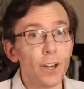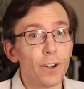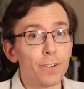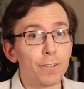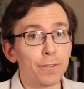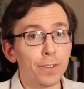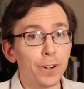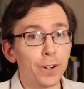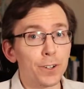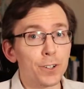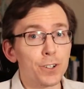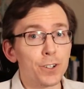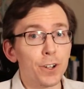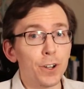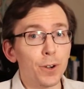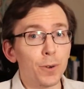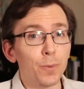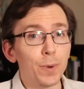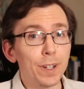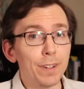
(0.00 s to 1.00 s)
First,
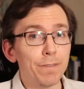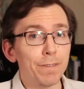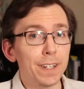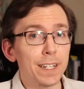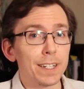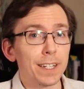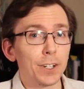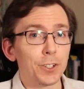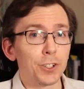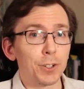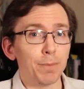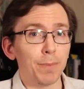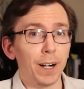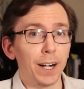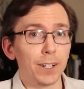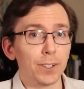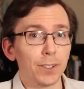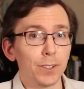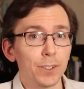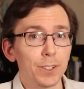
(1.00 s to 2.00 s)
we fit such a
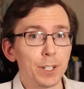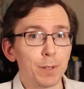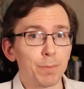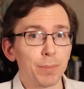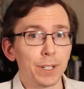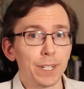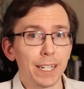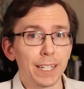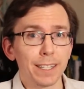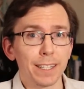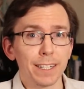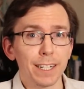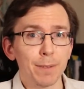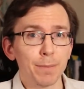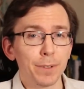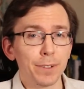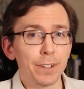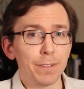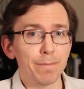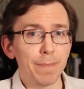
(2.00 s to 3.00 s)
model to predict the
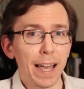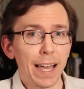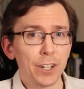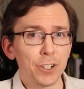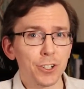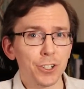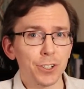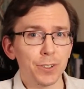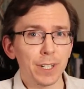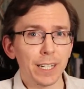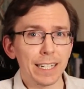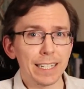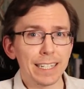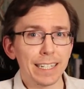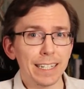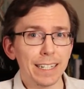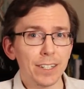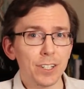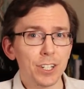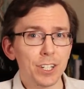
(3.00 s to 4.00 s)
number of mass shootings
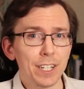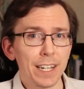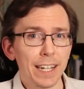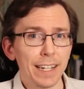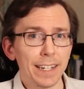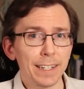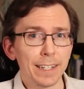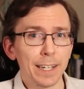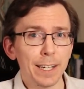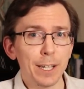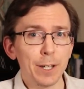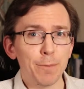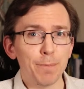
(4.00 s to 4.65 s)
in each state